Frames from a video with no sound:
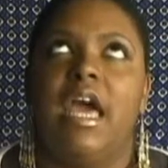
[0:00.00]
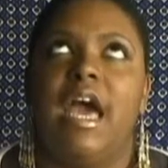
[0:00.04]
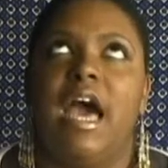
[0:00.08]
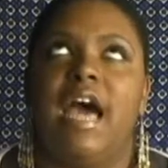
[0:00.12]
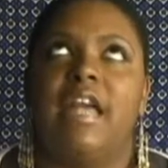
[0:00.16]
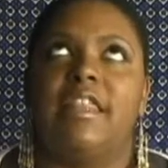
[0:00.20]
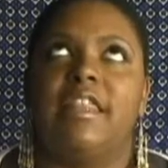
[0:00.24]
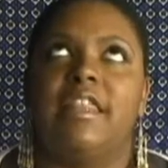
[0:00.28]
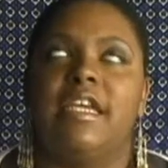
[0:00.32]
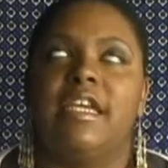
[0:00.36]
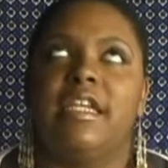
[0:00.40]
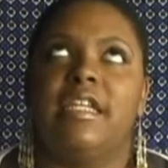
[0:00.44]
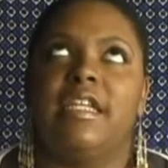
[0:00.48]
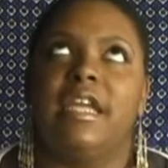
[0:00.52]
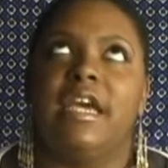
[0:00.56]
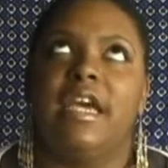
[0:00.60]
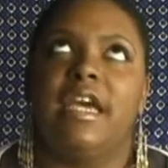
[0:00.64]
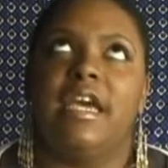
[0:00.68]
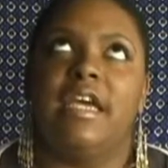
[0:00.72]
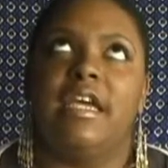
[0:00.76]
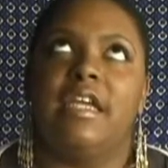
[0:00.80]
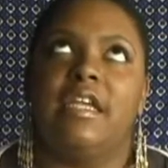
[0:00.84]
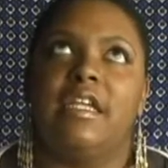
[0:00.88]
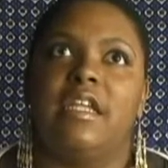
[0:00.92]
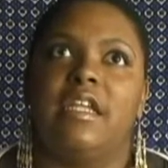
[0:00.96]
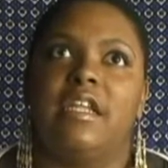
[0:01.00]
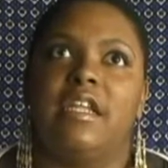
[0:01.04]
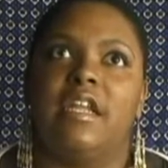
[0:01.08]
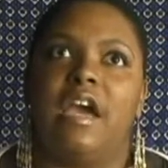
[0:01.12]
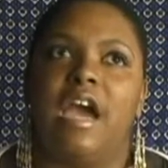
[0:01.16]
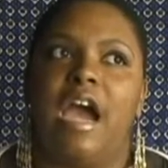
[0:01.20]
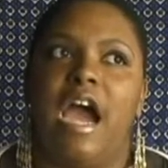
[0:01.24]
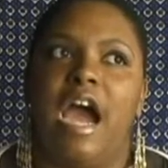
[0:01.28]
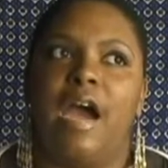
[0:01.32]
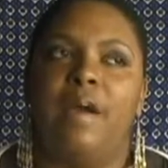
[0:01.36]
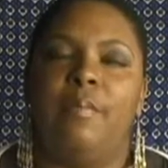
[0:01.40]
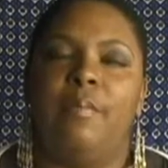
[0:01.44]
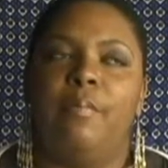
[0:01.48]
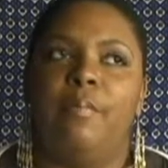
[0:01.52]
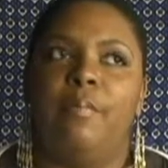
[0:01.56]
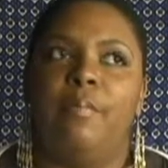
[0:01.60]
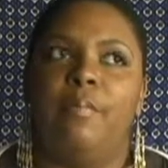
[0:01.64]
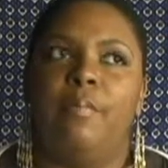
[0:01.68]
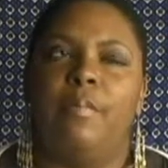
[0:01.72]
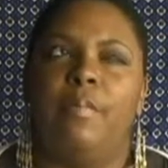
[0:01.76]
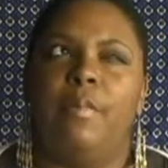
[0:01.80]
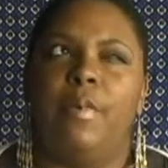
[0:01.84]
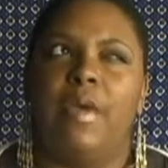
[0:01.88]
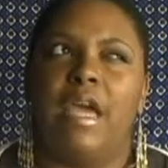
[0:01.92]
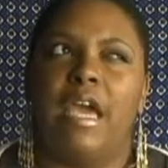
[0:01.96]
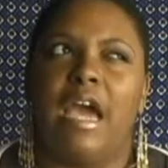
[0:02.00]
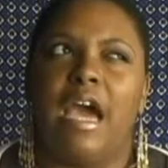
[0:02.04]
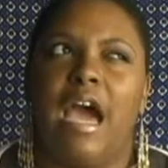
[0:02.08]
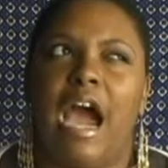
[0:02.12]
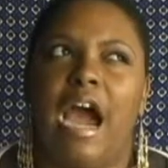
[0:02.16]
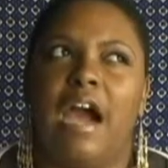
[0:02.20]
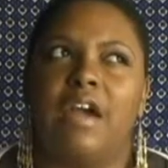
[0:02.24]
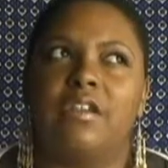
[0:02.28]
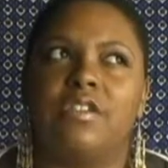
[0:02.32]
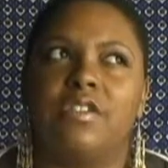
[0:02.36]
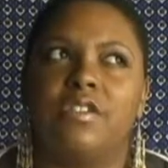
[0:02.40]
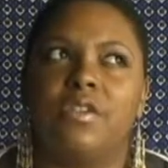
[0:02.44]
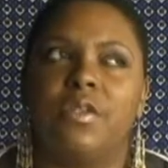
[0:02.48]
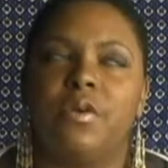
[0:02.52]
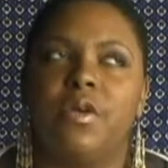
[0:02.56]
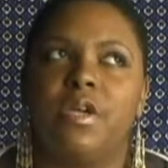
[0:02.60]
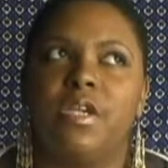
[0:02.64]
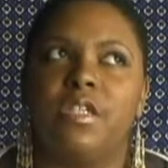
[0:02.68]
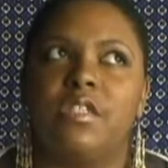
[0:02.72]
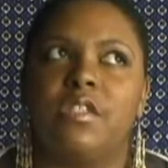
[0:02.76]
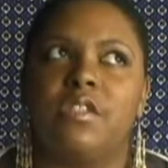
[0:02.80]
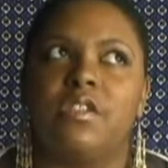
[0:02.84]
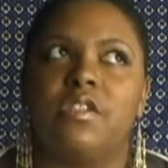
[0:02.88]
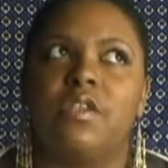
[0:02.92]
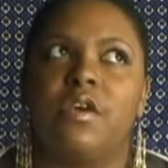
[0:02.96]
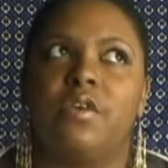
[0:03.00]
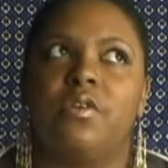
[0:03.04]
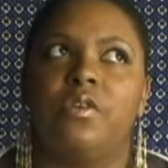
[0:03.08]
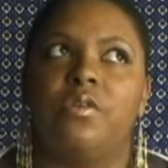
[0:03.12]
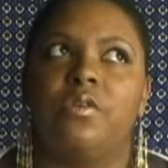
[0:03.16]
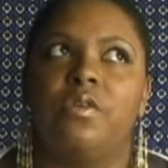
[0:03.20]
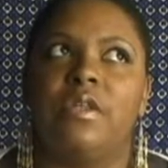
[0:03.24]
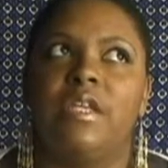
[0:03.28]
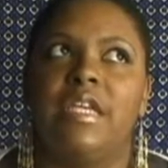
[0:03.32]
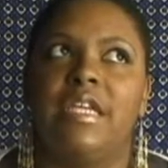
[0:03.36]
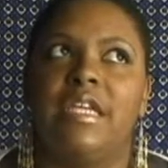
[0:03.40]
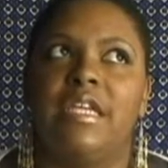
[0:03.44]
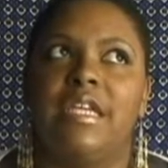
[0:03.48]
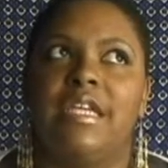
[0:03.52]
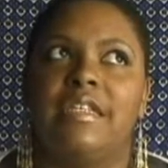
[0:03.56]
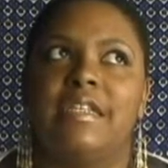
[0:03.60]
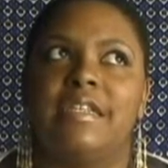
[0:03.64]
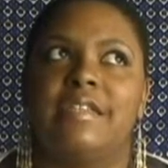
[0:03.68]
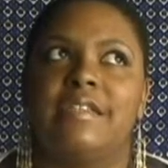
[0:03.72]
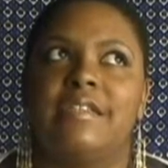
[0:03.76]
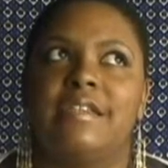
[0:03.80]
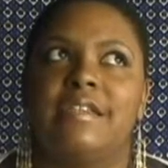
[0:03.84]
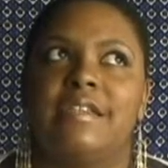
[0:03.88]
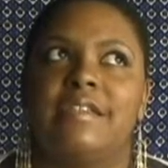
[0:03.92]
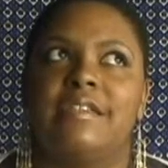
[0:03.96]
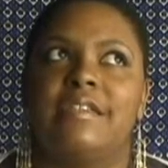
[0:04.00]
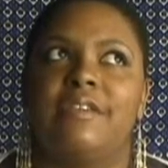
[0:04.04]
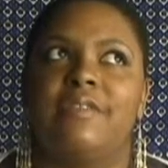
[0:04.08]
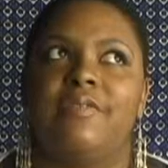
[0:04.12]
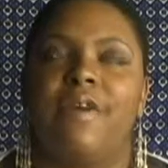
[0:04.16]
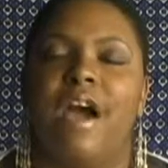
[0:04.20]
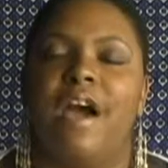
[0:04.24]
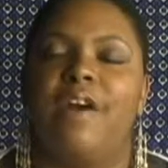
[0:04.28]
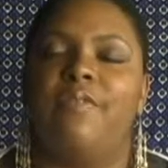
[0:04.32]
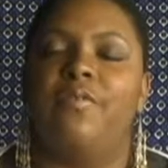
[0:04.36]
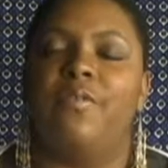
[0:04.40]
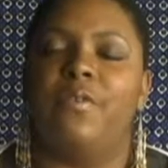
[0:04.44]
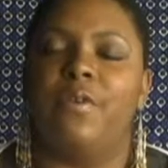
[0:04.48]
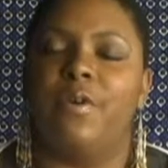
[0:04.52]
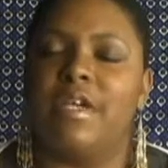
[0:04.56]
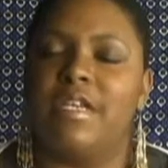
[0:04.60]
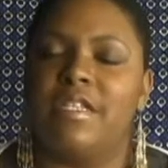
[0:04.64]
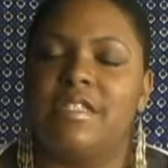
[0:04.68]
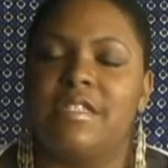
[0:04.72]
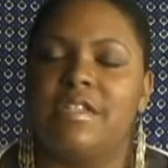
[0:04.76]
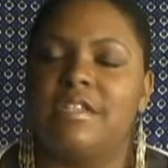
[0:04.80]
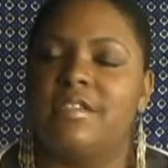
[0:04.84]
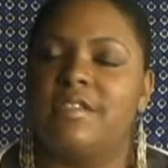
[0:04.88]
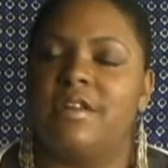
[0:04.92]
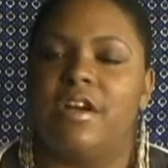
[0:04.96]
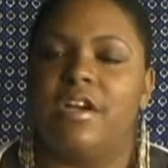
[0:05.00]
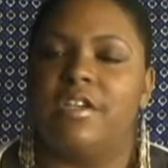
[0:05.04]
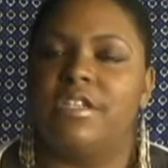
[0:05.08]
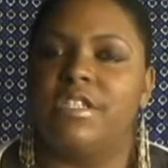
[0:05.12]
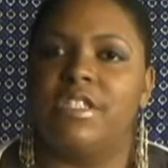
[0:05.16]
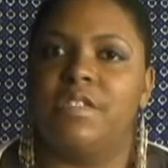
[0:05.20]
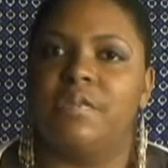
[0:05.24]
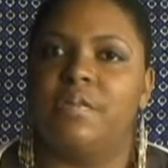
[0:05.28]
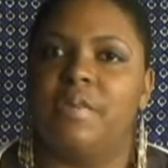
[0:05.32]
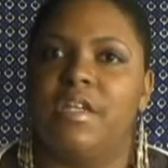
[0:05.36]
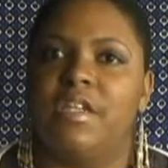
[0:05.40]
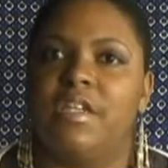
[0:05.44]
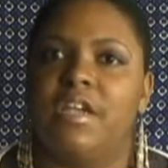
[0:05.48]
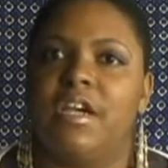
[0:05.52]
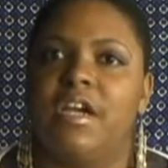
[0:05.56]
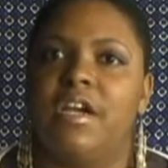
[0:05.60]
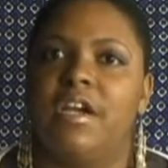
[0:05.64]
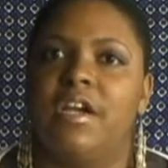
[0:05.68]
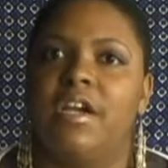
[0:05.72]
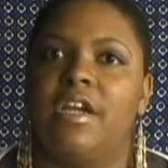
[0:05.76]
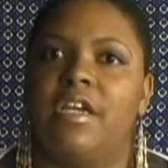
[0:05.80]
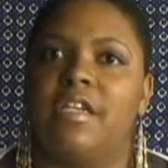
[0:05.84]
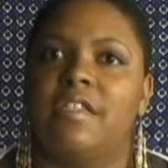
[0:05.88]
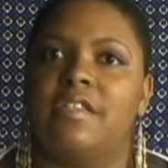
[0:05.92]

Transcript: I think that our stories are so unique in the sense of our voices are just being heard.